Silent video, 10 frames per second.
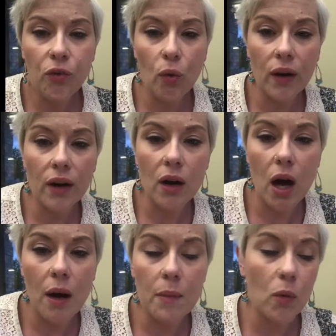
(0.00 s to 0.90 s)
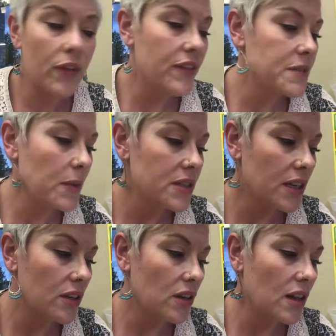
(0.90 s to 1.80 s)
4 with this particular